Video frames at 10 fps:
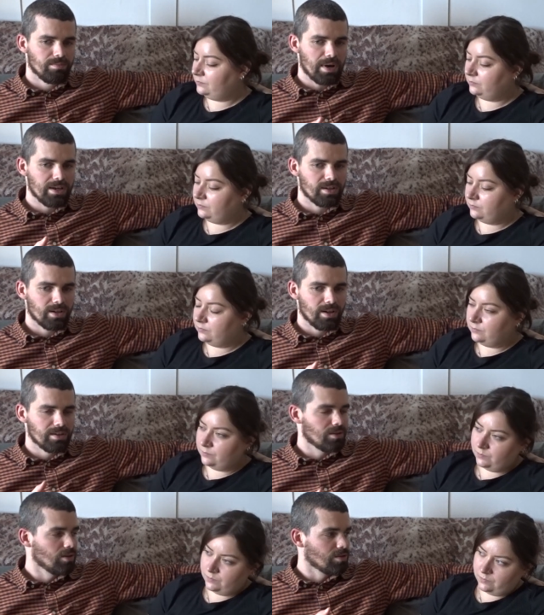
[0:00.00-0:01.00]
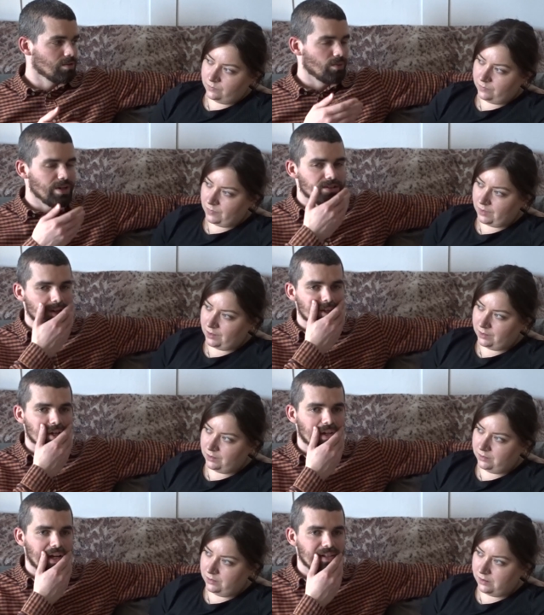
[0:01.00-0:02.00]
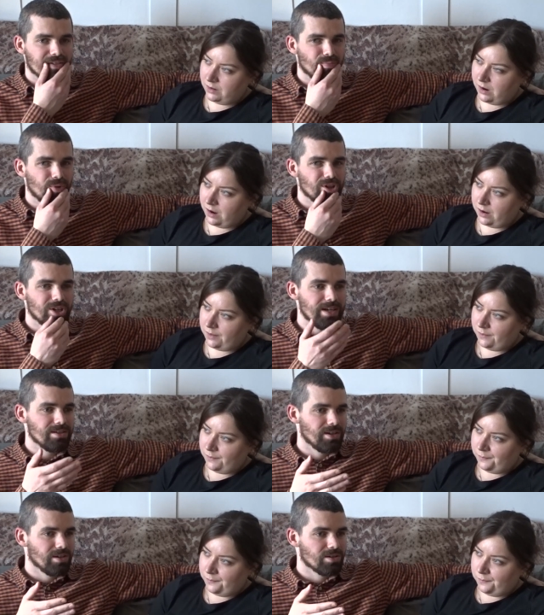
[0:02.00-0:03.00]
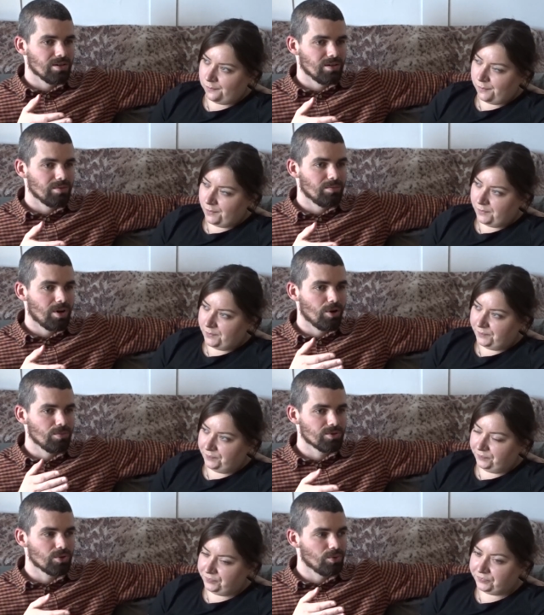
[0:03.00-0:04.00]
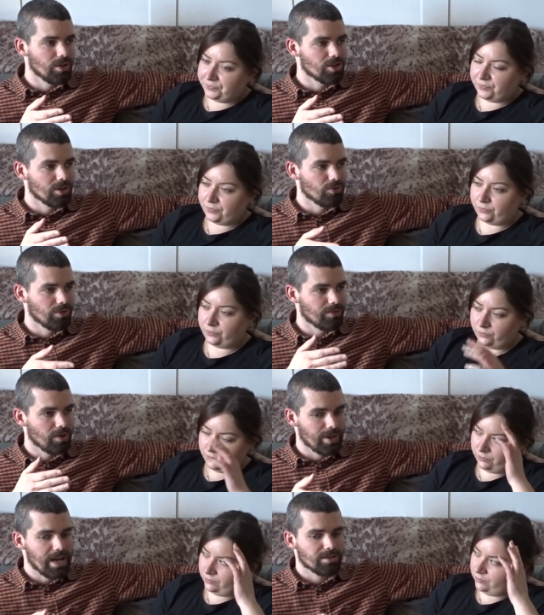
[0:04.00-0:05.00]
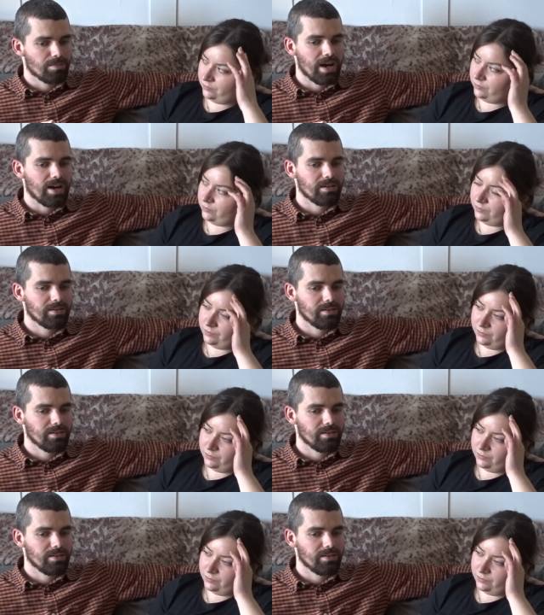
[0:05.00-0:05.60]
Speaker 1: basically, I did do some research on it, and it's much easier to homeschool your children if you're an expat.